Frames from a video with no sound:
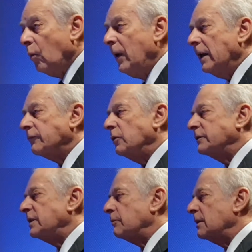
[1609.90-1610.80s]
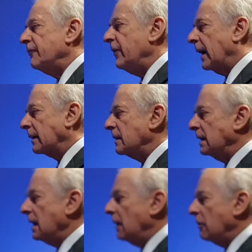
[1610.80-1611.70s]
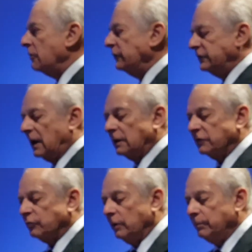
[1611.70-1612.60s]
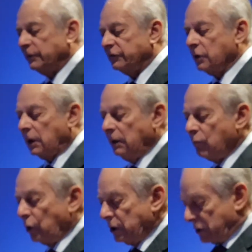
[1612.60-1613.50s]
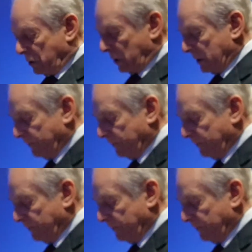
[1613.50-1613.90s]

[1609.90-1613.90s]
We have to accept the fact that our results will be strictly monitored